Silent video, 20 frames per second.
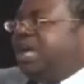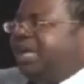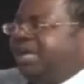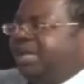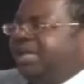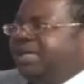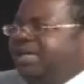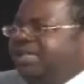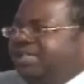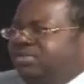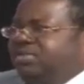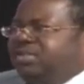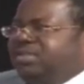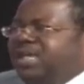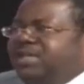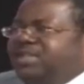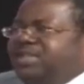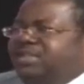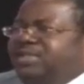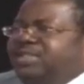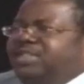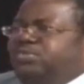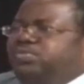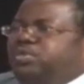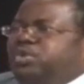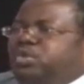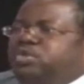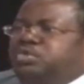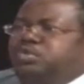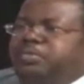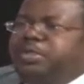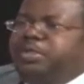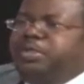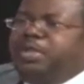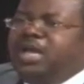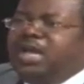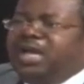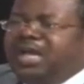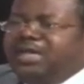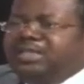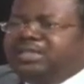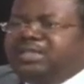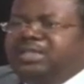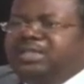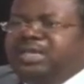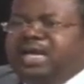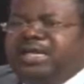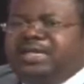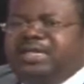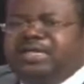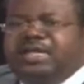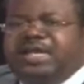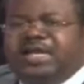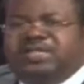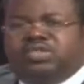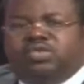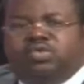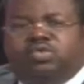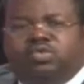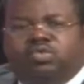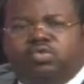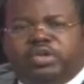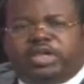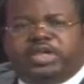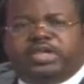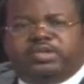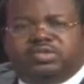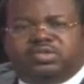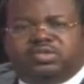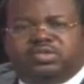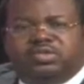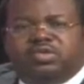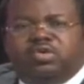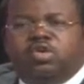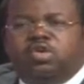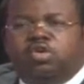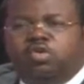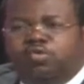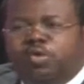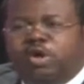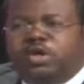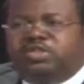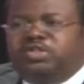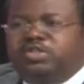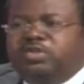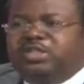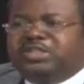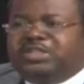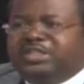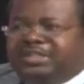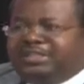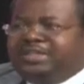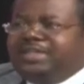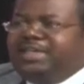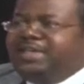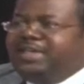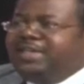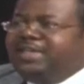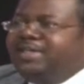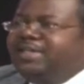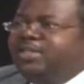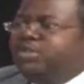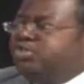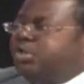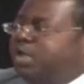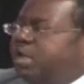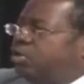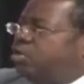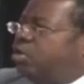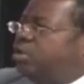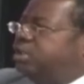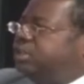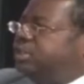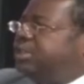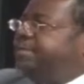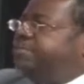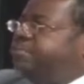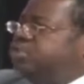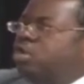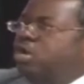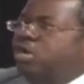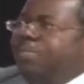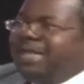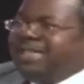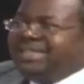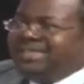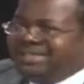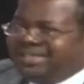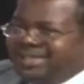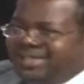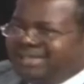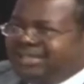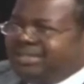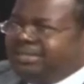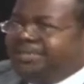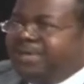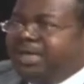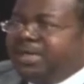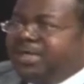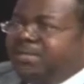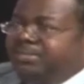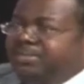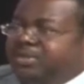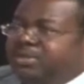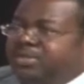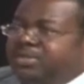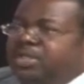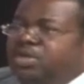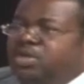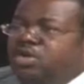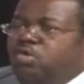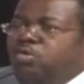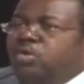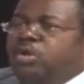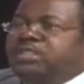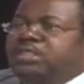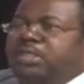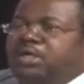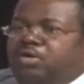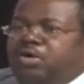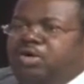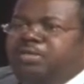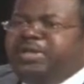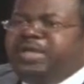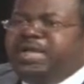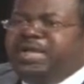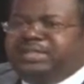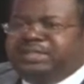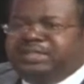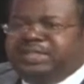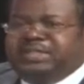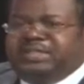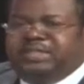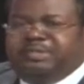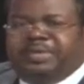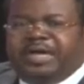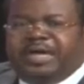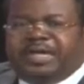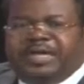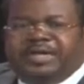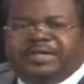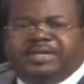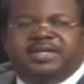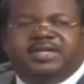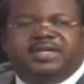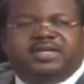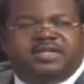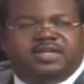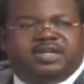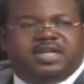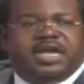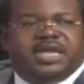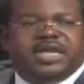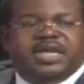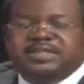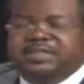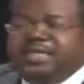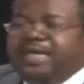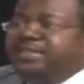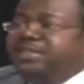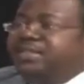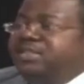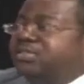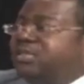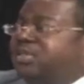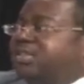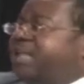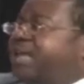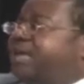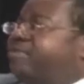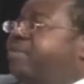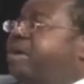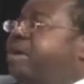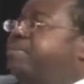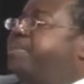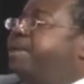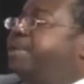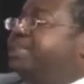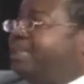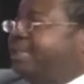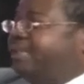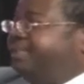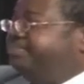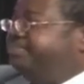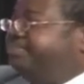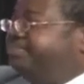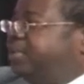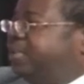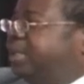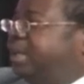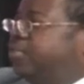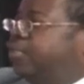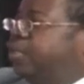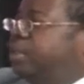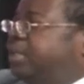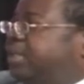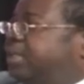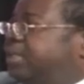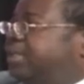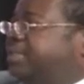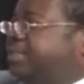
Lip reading: I guess those are the things we should be asking our leaders to look into. What does it take to encourage them to come and test the market? Because once they come in and test the market, they realize that the returns are in fact better than what they get